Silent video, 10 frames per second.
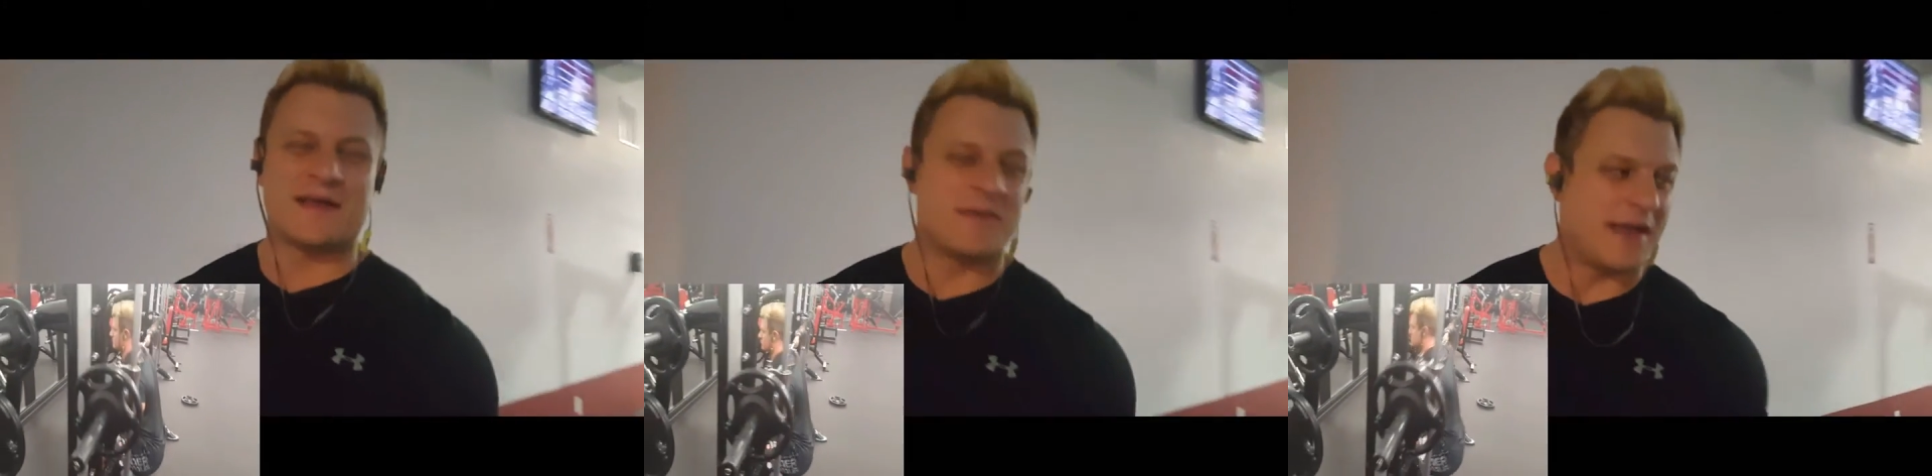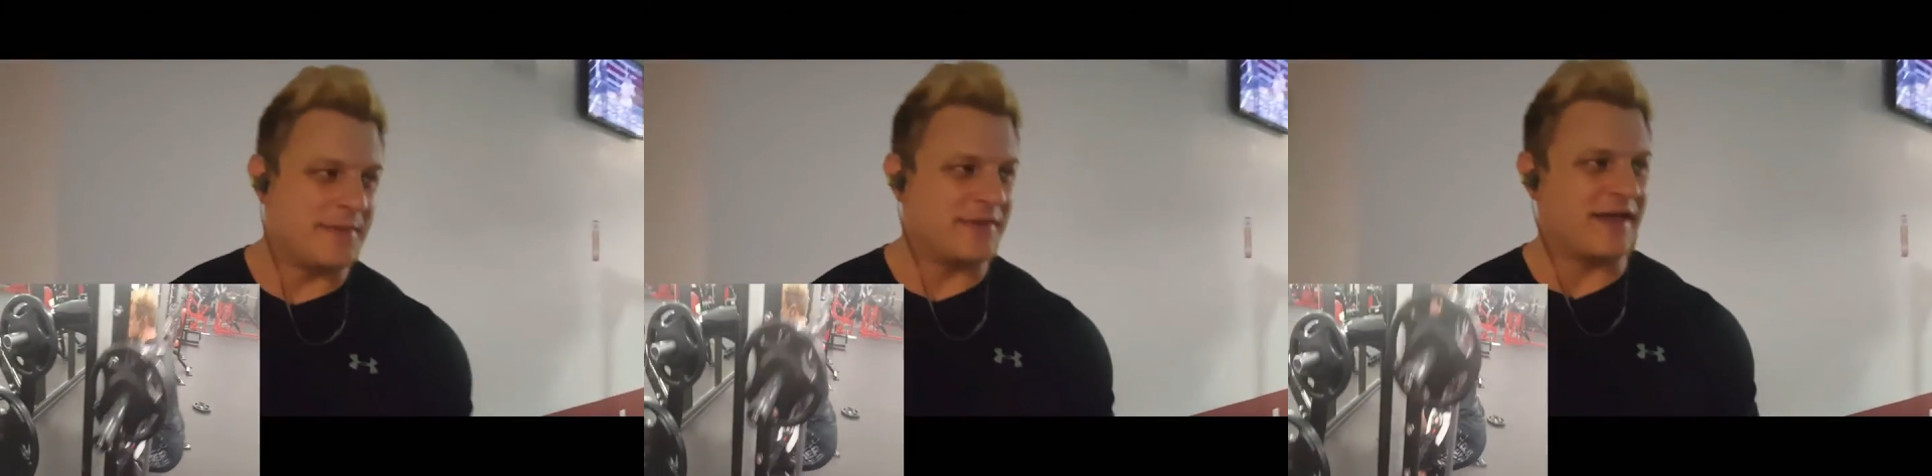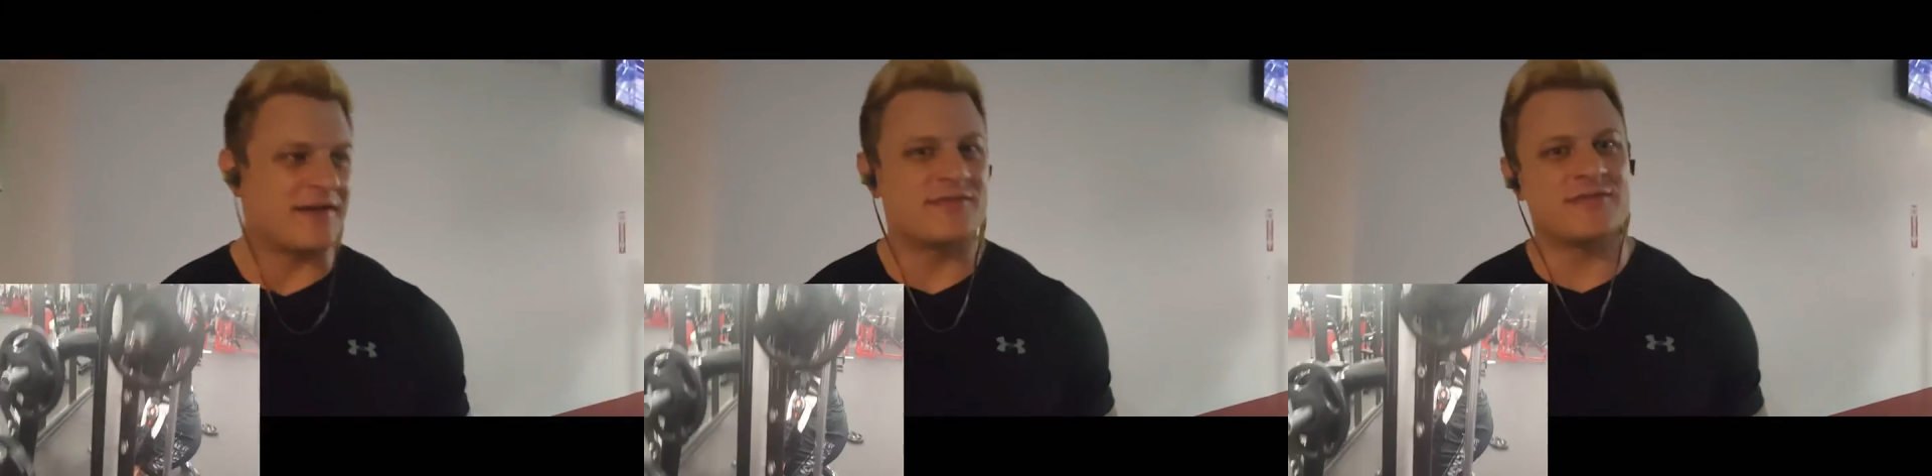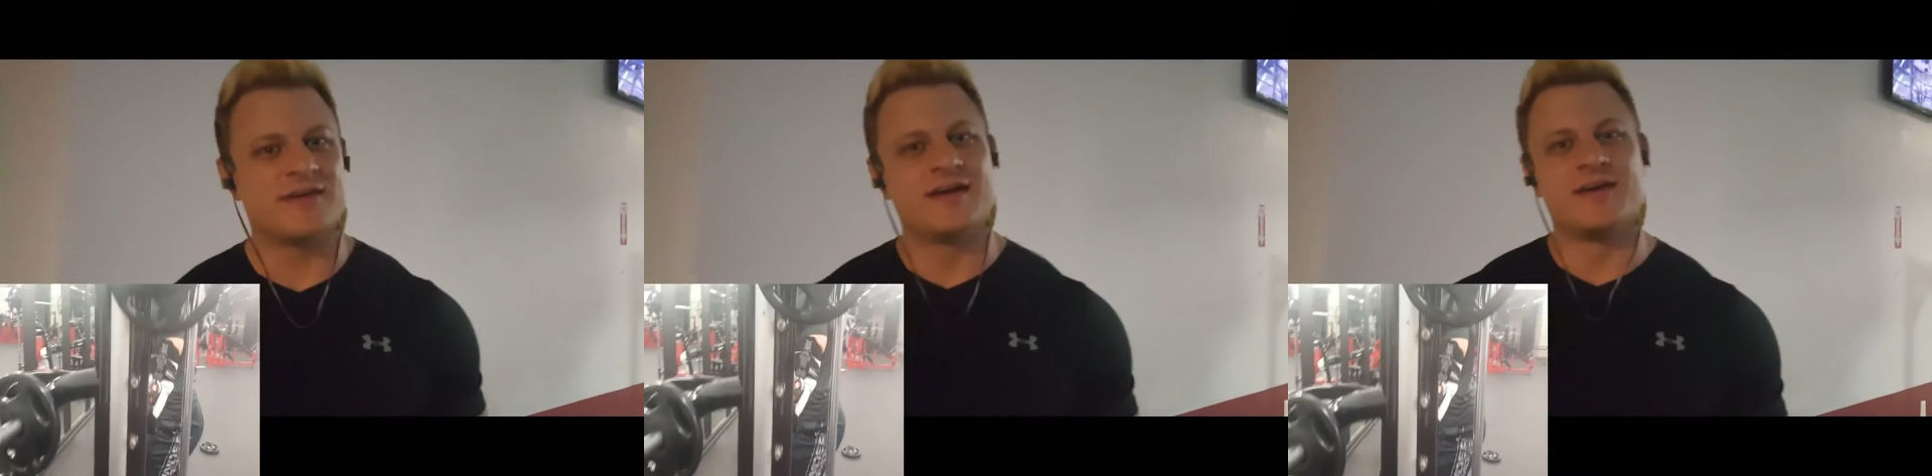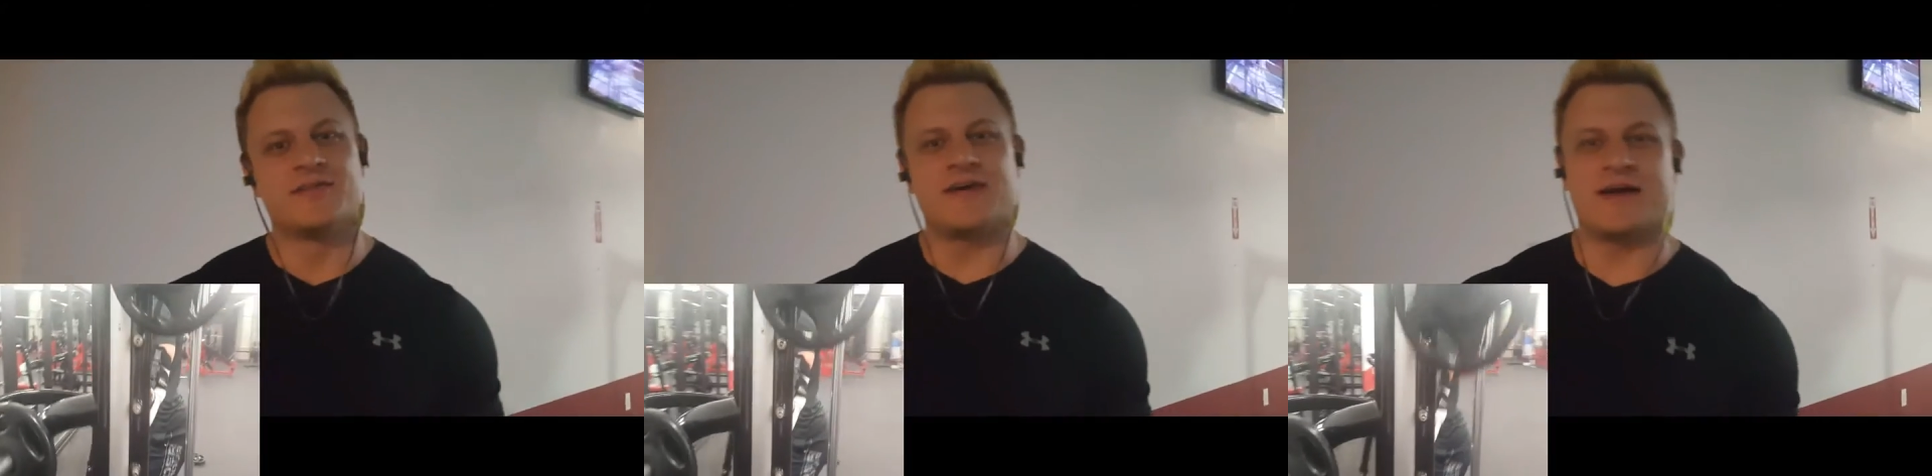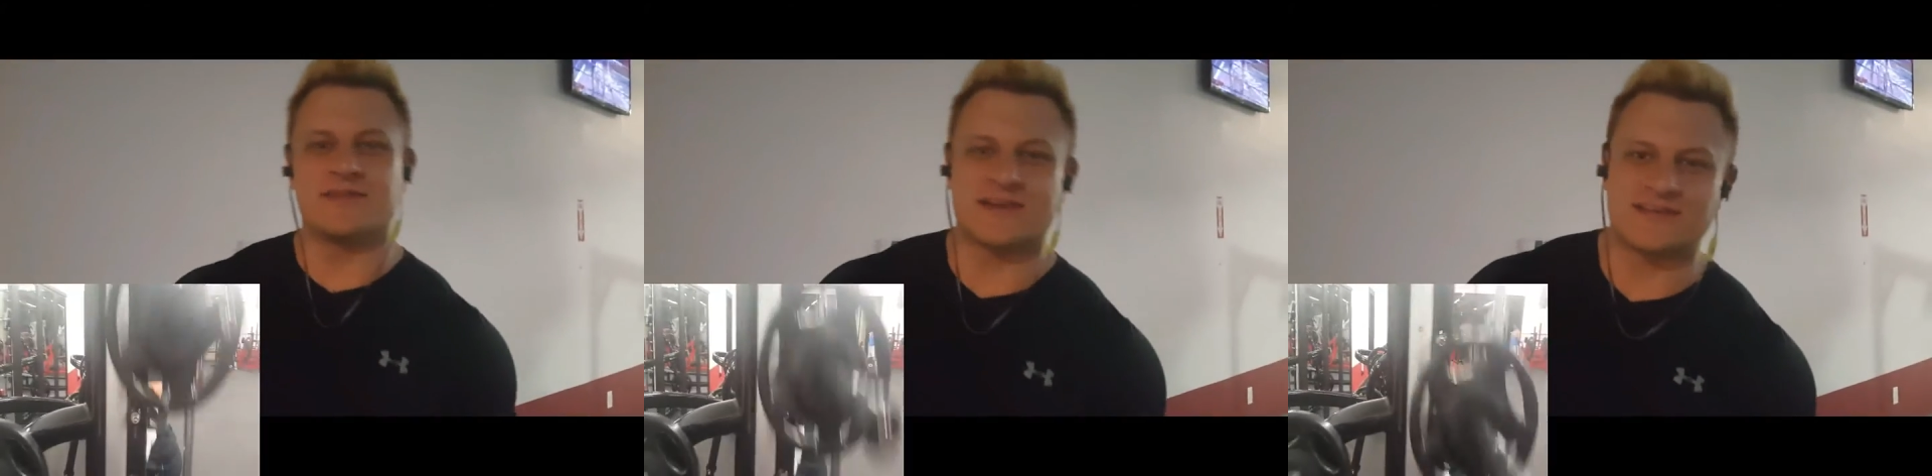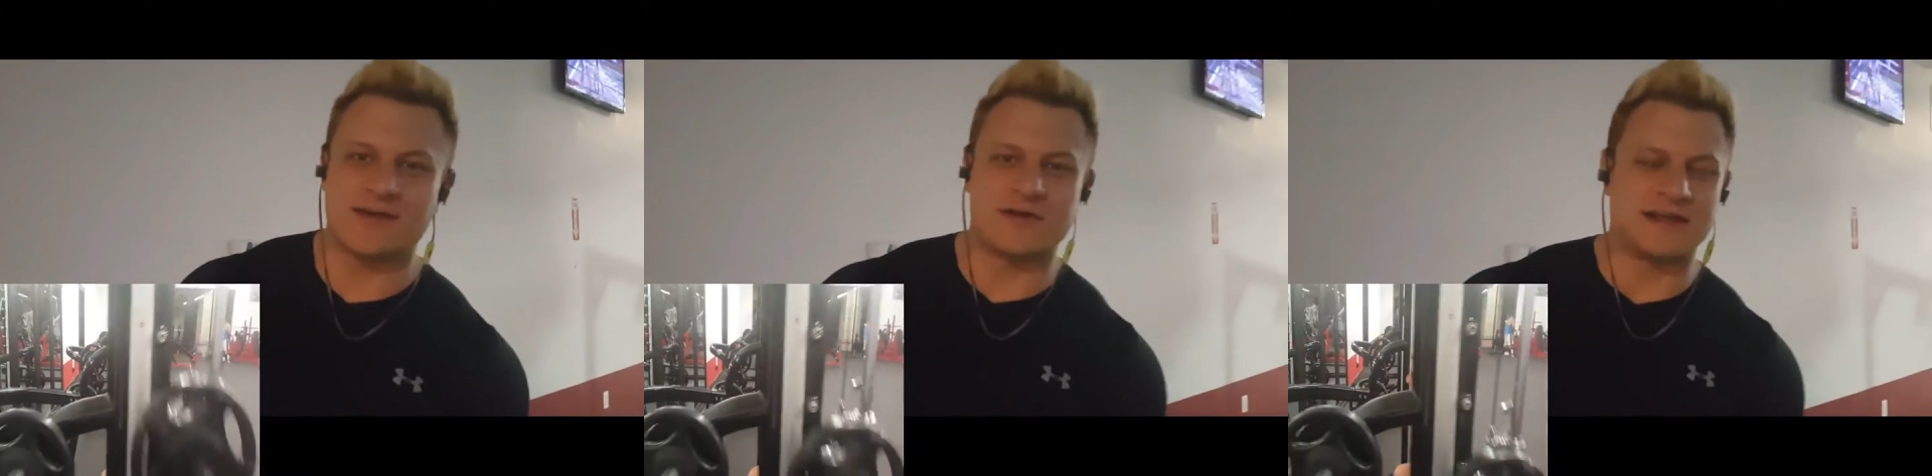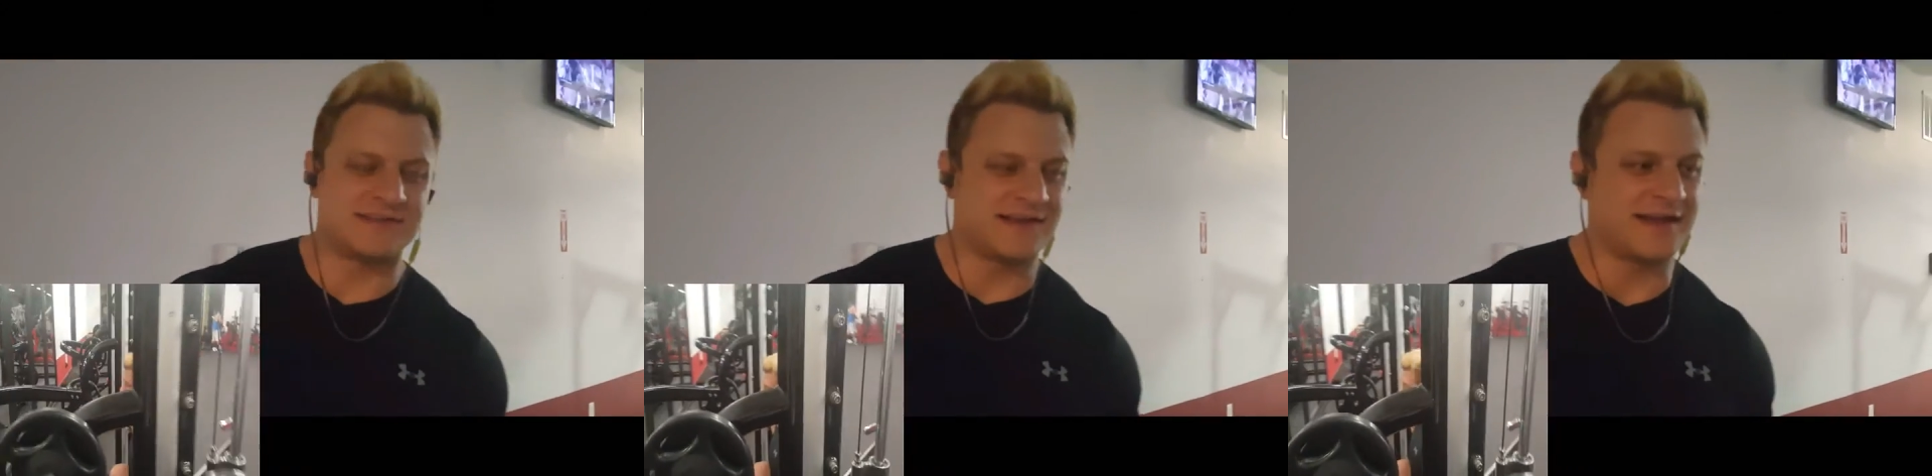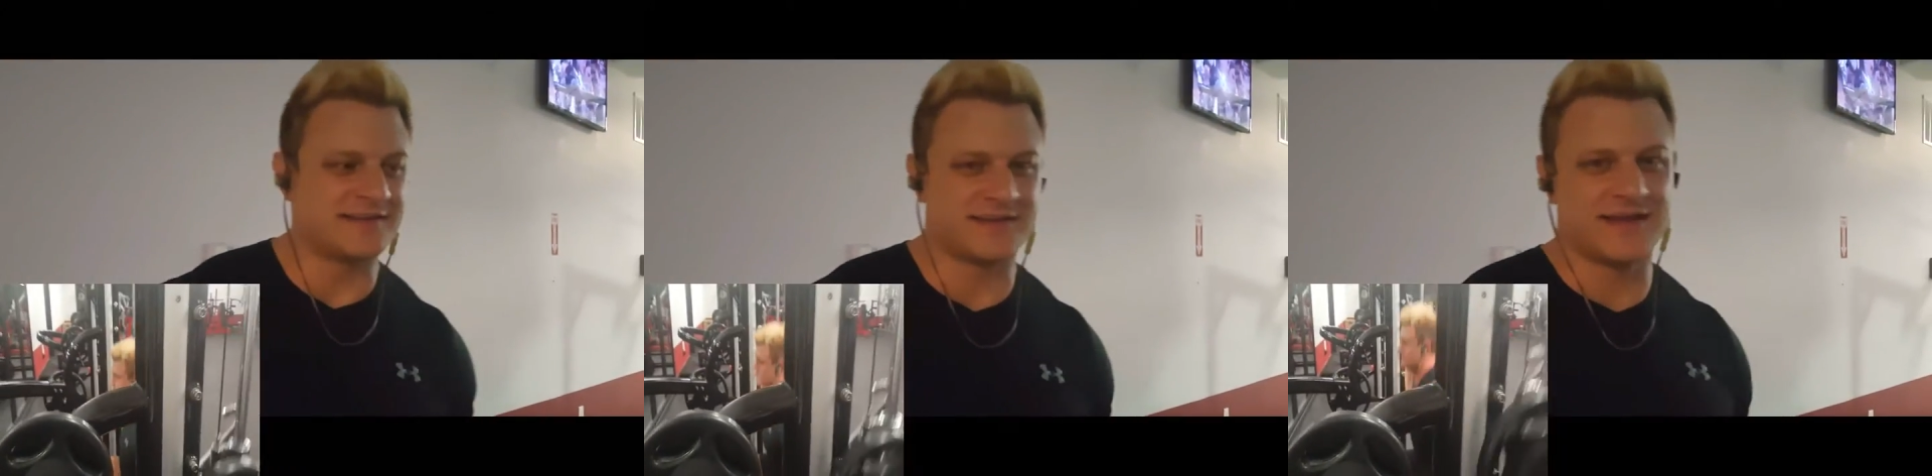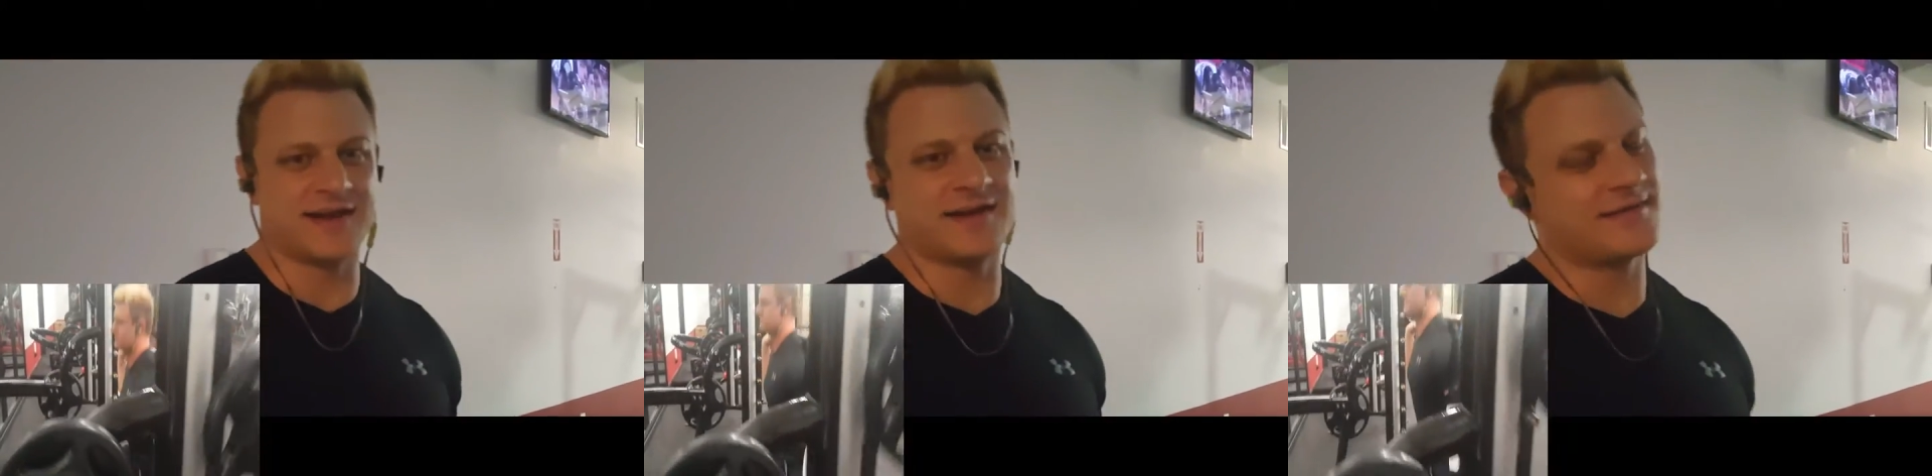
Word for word: like maybe like five, six, seven, eight sets, and then